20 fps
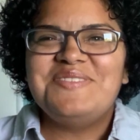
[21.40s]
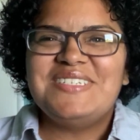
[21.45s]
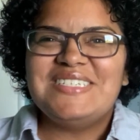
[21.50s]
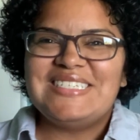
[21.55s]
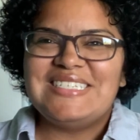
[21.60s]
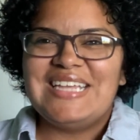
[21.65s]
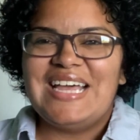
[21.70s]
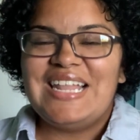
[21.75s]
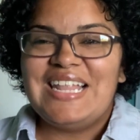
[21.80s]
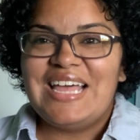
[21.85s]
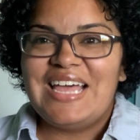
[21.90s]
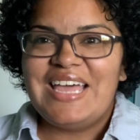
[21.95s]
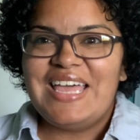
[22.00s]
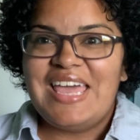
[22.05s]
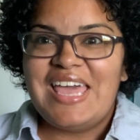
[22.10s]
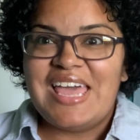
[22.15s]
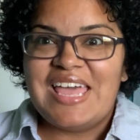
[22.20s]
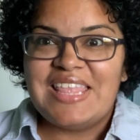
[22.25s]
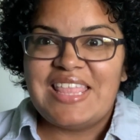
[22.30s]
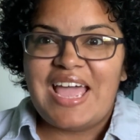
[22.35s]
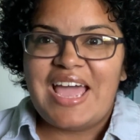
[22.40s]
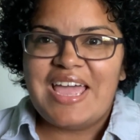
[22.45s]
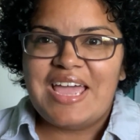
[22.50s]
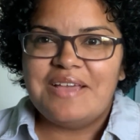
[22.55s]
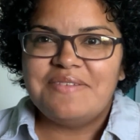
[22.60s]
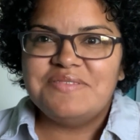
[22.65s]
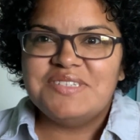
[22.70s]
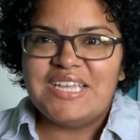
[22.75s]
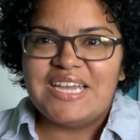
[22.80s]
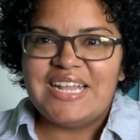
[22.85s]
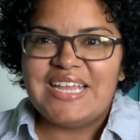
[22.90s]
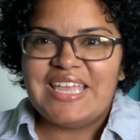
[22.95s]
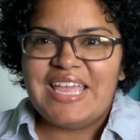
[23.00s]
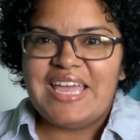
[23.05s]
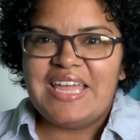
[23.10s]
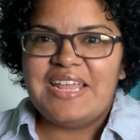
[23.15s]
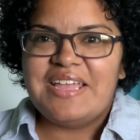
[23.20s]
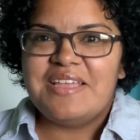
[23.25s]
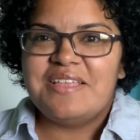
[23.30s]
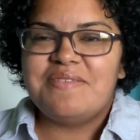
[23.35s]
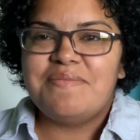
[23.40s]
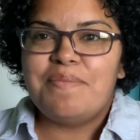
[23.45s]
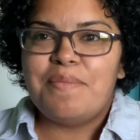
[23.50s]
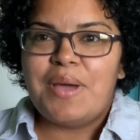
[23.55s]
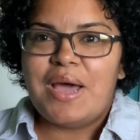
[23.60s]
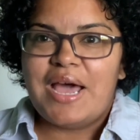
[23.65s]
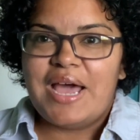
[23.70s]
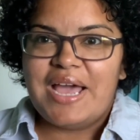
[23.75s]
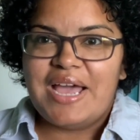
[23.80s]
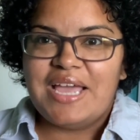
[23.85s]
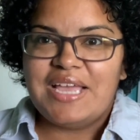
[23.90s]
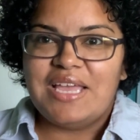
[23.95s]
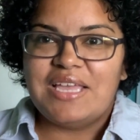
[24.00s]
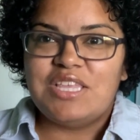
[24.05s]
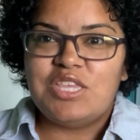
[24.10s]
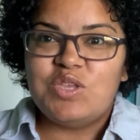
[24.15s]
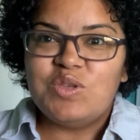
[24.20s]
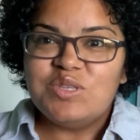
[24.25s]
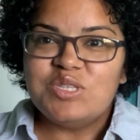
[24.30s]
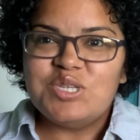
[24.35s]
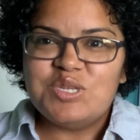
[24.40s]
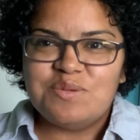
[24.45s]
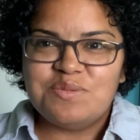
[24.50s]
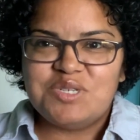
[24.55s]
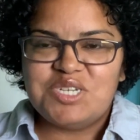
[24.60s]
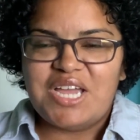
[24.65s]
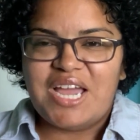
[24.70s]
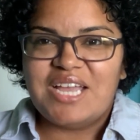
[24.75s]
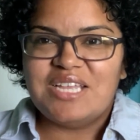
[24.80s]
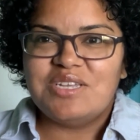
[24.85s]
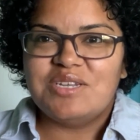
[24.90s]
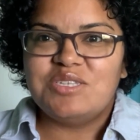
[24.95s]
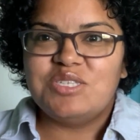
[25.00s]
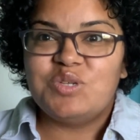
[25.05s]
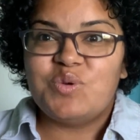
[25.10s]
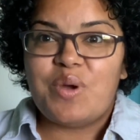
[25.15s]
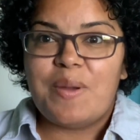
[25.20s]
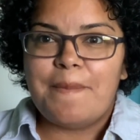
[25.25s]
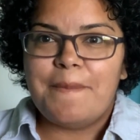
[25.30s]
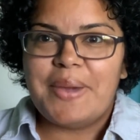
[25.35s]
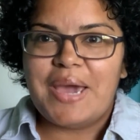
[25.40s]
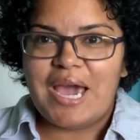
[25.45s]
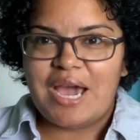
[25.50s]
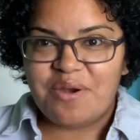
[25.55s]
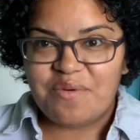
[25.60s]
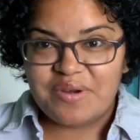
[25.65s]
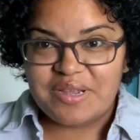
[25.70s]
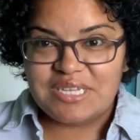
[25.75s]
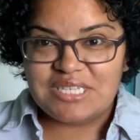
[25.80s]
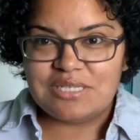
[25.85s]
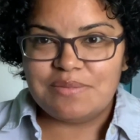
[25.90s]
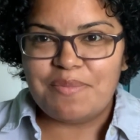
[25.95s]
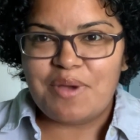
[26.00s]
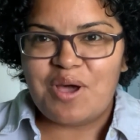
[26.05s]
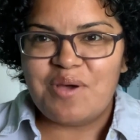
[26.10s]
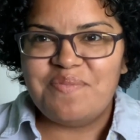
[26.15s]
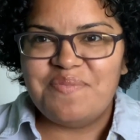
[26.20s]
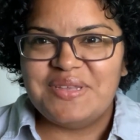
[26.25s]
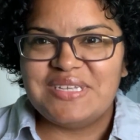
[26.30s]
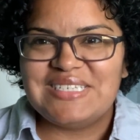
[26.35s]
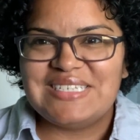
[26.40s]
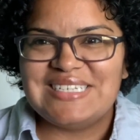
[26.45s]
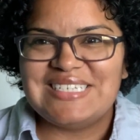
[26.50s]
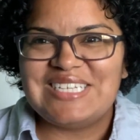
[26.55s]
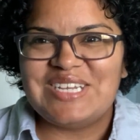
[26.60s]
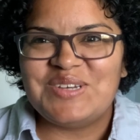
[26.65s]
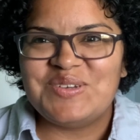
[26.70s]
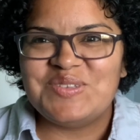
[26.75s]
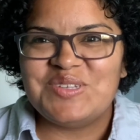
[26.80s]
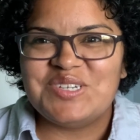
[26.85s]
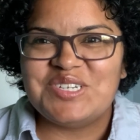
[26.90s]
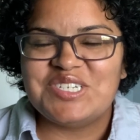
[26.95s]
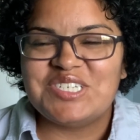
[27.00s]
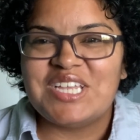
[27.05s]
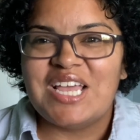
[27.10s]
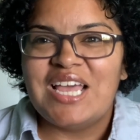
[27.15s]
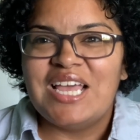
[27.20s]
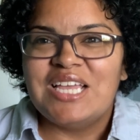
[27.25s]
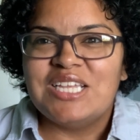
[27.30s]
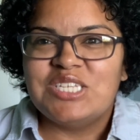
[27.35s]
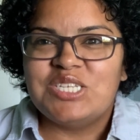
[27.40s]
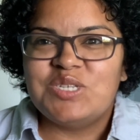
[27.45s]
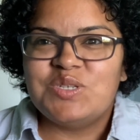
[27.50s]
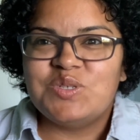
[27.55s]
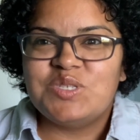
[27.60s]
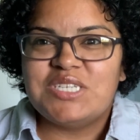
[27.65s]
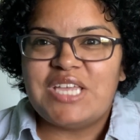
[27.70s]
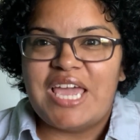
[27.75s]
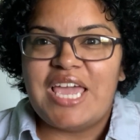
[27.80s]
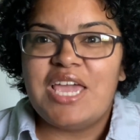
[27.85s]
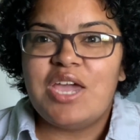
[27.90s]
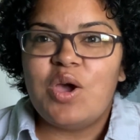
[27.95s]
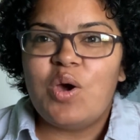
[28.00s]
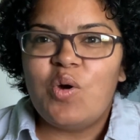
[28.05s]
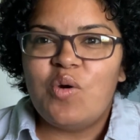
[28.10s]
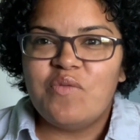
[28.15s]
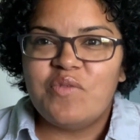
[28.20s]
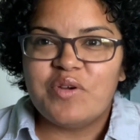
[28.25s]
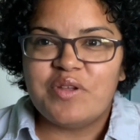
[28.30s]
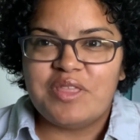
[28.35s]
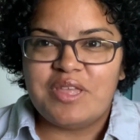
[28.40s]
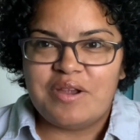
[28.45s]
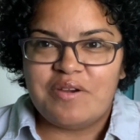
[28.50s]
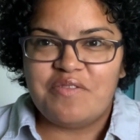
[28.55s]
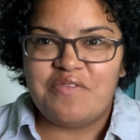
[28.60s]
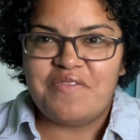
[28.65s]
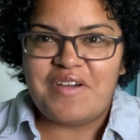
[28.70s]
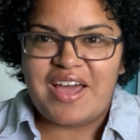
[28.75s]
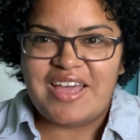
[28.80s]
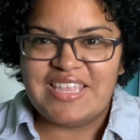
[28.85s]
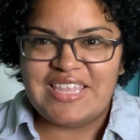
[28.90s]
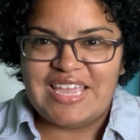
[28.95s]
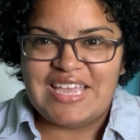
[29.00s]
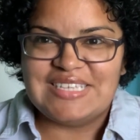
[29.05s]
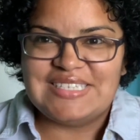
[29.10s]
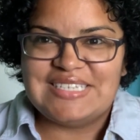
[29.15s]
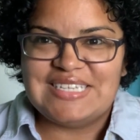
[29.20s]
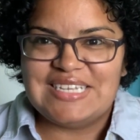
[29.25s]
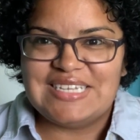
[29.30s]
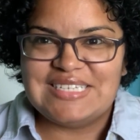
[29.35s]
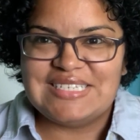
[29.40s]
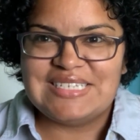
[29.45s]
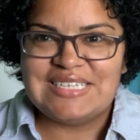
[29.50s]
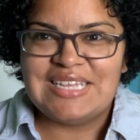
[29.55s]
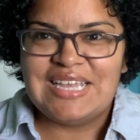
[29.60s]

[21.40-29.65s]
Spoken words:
Gisela, and I have dedicated my YouTube channel to empowering small business owners to take over their finances.